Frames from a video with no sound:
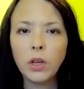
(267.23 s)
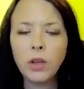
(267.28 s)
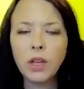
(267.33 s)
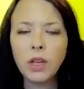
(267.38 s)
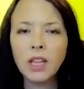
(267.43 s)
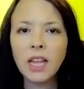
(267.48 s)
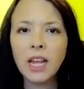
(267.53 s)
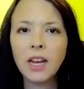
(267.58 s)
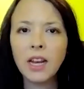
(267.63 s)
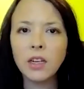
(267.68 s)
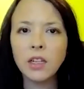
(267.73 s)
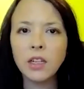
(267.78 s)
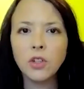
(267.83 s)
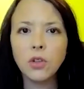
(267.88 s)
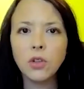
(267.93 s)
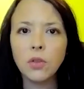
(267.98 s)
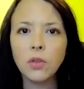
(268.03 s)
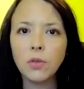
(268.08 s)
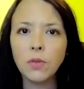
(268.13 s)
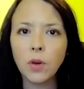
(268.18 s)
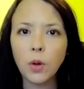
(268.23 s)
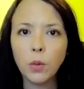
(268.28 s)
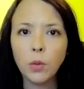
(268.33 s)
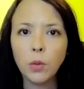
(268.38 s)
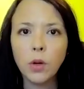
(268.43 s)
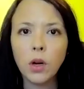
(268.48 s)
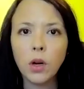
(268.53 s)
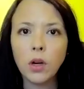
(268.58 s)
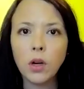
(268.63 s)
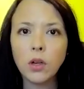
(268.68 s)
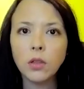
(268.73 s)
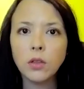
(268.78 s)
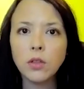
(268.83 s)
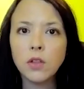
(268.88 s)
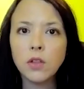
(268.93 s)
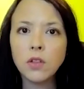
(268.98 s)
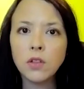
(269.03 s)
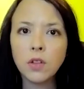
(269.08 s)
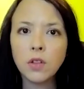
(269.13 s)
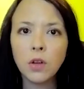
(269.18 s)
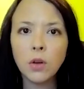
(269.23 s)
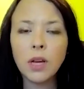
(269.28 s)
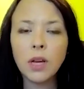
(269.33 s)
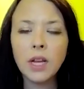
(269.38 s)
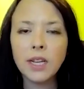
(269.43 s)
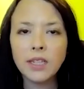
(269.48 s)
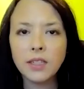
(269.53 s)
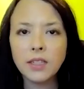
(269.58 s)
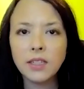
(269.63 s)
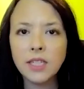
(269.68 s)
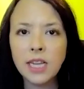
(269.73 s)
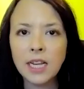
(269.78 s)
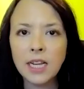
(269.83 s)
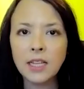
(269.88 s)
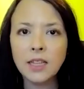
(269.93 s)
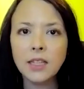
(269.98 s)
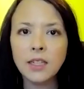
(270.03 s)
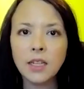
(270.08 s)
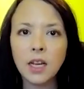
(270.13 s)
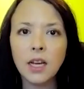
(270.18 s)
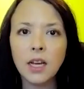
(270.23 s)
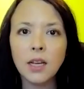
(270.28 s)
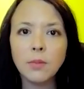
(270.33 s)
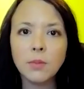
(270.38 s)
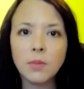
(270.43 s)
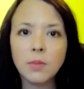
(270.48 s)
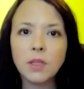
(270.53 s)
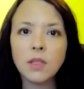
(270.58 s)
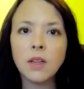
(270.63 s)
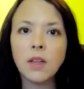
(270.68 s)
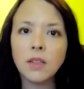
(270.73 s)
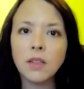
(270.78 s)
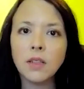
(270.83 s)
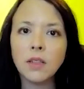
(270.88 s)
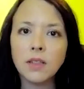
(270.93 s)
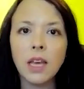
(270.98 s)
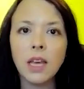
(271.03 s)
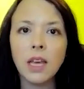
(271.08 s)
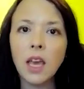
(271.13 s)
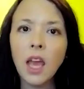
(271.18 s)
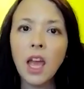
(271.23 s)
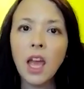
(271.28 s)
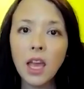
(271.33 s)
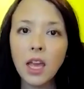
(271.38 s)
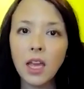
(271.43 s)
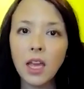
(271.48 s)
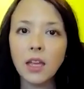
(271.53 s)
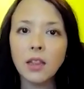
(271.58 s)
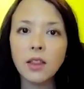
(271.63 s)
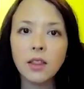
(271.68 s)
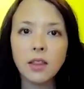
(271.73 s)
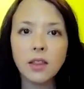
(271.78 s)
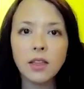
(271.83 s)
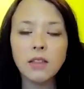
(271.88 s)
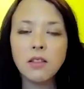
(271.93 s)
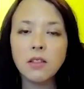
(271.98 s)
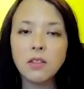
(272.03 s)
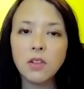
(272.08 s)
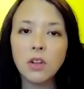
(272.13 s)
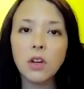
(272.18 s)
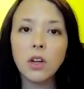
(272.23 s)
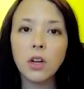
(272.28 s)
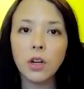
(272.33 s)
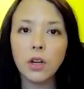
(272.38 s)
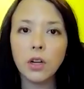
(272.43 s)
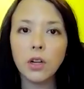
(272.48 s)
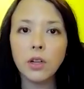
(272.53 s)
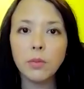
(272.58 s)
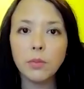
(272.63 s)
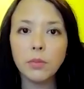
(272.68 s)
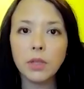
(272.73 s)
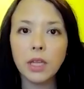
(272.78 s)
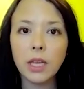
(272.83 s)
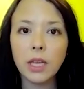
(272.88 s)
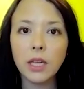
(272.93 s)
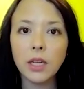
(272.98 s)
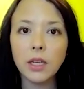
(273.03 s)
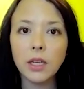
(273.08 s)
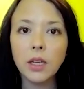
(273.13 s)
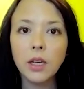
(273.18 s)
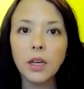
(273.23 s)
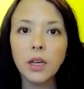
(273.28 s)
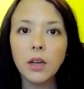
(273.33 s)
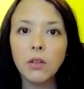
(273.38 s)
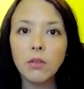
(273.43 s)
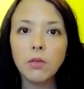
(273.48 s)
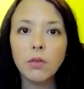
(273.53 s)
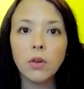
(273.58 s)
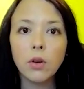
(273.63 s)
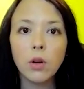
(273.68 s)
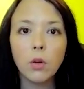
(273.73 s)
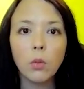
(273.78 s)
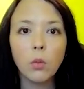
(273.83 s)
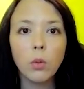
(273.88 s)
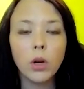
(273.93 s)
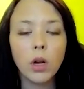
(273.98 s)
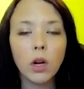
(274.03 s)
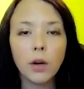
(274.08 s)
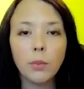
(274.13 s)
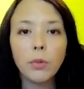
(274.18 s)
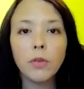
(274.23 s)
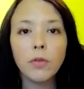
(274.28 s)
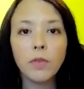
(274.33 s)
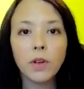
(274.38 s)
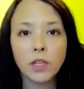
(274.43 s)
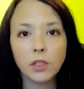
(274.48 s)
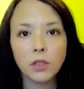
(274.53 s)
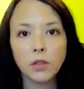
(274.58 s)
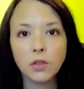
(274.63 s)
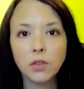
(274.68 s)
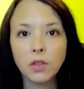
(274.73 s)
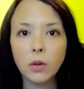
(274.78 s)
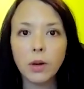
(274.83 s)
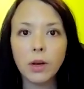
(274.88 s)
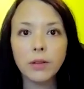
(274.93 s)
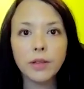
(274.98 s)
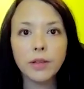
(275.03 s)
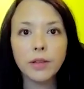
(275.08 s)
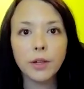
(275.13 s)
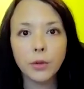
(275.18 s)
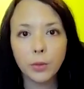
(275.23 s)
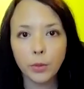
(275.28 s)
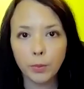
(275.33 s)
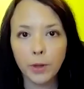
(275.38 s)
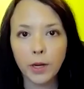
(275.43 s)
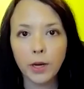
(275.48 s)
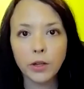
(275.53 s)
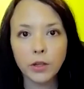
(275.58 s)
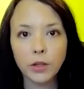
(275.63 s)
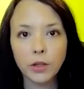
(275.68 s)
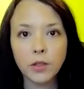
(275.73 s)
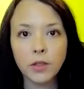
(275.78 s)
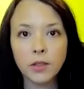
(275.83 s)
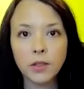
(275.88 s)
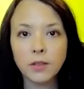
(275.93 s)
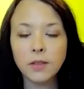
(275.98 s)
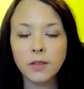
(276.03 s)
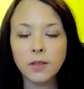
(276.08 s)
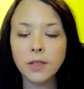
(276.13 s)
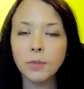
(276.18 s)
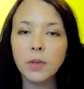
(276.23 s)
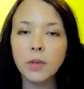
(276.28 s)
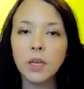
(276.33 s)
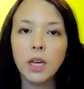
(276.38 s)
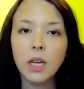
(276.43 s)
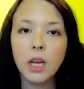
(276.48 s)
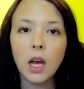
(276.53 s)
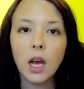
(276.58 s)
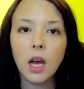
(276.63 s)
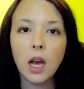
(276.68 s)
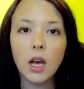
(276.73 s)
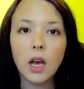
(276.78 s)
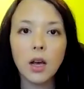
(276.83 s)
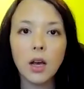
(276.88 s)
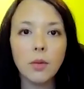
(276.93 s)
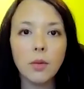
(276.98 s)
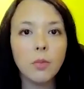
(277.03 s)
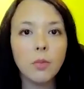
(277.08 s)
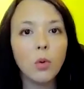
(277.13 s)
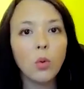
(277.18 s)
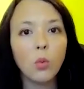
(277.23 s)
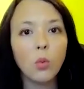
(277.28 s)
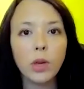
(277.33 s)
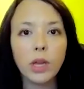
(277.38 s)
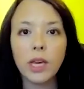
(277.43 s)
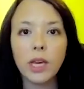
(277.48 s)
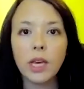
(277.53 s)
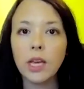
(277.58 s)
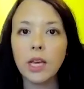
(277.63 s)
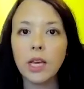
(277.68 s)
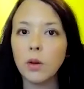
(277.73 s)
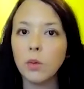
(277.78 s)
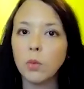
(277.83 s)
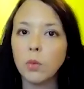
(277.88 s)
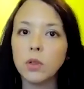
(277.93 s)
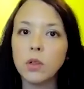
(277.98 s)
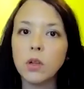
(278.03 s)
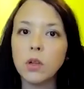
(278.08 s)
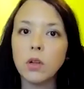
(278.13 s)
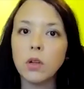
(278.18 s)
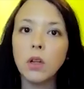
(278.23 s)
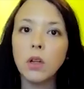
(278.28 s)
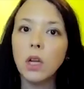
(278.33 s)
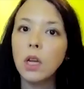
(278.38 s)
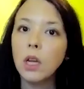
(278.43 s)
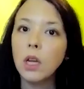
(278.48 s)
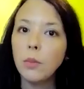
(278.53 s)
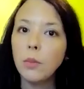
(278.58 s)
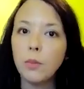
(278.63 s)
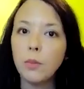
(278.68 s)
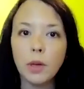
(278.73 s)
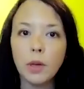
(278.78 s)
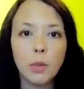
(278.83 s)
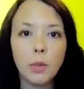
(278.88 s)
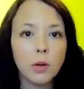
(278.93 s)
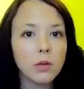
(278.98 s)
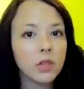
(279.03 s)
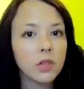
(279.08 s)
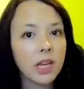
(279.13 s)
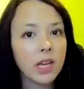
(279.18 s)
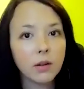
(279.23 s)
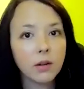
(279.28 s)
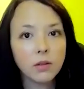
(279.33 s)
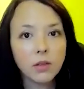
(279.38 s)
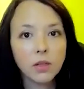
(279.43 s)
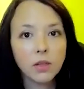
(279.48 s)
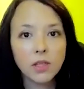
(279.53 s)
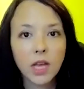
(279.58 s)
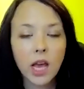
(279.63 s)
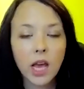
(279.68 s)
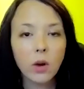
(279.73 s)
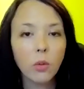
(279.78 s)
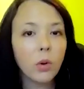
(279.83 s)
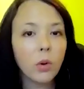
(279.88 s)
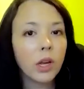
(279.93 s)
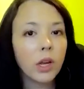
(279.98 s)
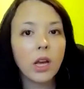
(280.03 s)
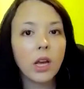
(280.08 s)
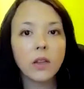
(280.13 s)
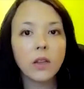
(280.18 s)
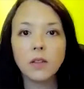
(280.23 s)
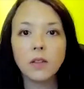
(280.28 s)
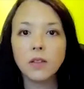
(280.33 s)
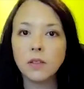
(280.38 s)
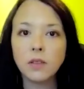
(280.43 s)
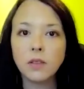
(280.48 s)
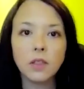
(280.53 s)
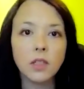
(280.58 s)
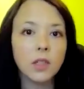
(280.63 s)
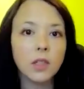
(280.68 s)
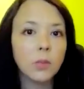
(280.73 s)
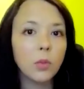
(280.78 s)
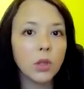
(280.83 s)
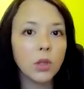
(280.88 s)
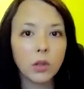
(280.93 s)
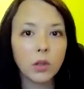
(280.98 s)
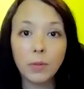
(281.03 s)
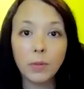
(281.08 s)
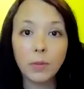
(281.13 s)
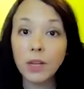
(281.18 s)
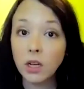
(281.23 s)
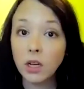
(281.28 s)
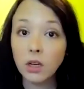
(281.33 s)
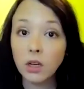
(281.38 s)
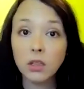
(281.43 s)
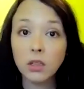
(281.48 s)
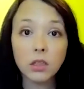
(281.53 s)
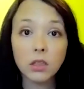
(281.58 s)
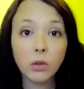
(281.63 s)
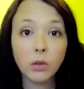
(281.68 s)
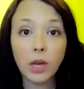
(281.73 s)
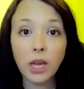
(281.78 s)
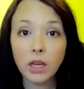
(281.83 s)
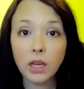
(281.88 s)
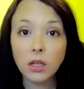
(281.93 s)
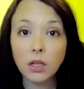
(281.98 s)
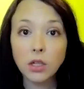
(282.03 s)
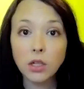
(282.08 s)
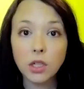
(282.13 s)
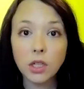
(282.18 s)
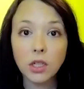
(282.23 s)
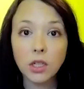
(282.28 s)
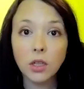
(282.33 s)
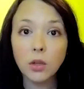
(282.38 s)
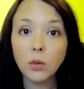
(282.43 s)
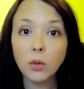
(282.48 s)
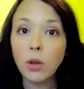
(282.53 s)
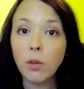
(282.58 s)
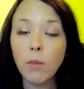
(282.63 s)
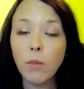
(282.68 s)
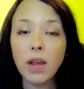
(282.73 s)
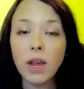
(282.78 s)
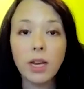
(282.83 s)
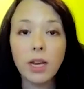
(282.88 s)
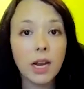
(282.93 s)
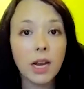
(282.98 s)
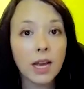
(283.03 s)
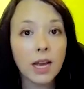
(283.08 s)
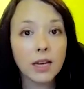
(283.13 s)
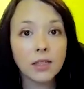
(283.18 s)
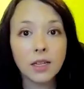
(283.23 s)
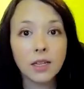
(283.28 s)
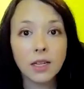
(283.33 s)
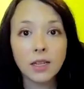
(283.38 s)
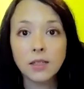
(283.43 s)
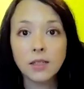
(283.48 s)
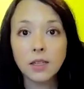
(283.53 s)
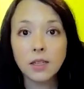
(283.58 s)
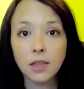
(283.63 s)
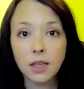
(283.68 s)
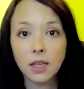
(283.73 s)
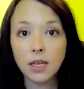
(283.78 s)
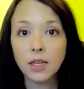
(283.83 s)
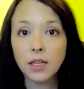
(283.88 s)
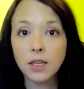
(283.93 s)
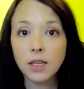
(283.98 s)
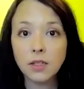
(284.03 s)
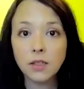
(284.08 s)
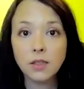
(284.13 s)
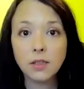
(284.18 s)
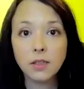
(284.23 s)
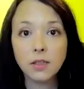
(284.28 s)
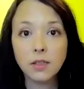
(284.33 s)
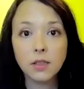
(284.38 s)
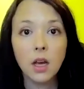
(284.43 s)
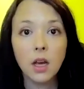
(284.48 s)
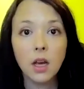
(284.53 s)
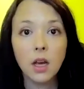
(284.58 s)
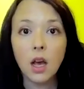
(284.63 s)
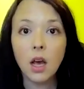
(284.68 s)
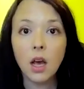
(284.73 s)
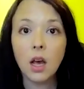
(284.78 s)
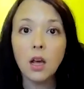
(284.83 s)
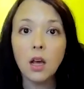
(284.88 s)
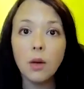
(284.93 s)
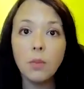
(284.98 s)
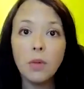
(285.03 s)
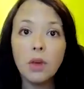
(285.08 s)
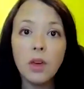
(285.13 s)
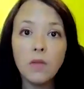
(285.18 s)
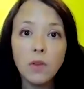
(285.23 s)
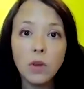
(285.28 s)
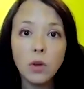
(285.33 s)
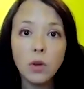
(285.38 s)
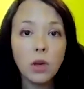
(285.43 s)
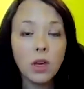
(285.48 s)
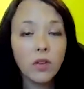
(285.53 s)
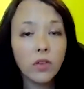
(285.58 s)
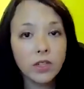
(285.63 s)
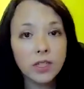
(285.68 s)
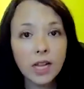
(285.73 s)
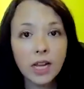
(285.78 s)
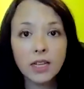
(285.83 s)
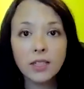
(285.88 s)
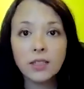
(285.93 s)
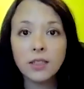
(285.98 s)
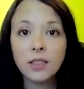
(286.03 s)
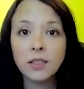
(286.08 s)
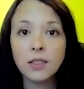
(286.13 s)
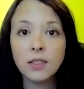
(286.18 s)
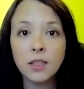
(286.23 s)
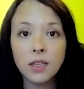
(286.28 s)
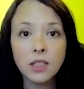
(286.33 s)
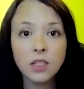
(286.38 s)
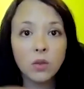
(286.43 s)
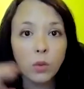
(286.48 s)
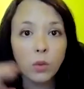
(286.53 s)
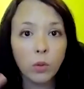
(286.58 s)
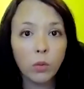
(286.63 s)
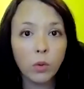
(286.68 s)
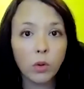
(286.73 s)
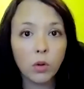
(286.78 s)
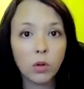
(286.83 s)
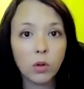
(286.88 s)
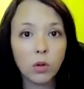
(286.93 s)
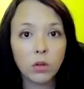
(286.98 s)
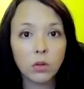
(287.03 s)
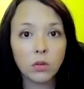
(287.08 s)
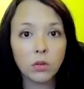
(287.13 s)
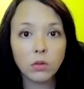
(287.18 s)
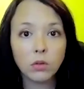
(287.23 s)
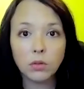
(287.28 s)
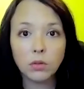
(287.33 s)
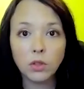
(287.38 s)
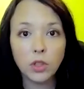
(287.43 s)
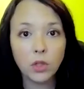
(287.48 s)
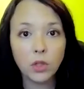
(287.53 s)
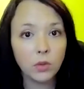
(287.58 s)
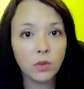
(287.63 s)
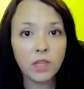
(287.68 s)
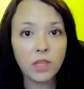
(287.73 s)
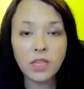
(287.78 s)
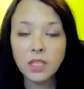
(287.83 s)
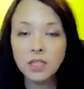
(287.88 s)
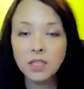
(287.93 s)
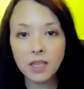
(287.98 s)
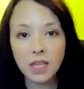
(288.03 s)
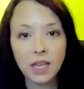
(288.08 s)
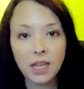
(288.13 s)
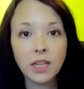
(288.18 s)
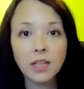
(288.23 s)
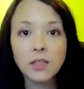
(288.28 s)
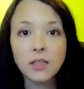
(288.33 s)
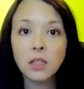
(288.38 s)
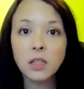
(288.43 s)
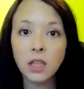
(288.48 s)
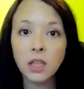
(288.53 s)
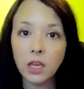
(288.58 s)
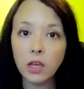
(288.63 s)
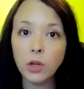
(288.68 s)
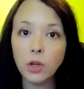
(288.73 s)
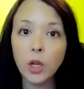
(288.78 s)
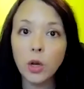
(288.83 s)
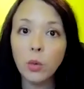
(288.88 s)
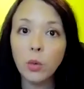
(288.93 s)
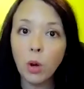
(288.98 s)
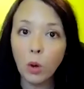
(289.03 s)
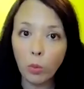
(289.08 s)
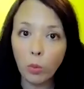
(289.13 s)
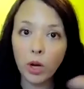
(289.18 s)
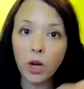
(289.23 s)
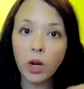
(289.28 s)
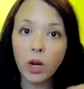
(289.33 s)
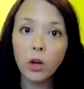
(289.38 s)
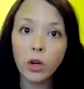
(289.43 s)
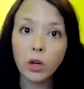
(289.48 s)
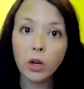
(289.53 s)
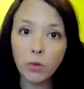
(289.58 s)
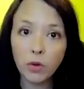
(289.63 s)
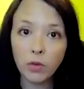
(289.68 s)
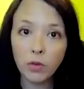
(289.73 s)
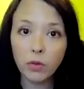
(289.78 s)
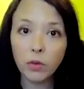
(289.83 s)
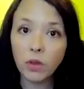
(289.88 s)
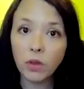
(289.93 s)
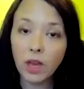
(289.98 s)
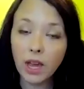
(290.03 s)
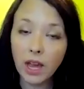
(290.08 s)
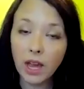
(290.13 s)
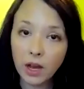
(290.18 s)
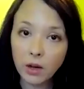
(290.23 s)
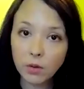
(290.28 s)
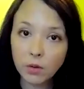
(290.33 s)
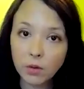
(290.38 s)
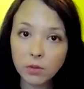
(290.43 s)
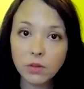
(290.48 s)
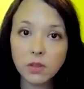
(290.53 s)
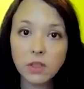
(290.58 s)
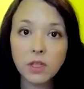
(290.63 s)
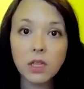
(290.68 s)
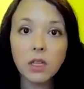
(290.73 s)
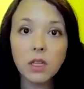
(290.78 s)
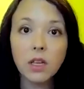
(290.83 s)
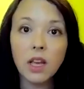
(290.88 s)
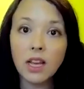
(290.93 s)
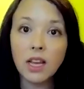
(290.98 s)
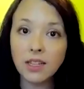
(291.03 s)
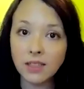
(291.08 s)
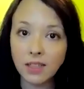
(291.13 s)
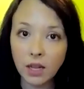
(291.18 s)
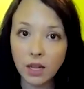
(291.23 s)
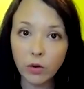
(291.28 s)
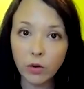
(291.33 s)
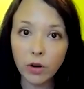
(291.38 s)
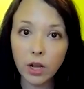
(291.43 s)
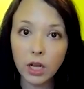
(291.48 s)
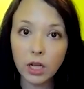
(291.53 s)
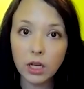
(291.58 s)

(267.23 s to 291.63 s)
get that initial phone call, just go ahead and take the time to say, hey, this is our current plan for when our professionals go out there to repair your system. Um, we will be mostly outside working on the system, or depending on the location, we might need access to this. Um, if you give us access to this, we will do these things to let you know when we are going to move through the house, etc.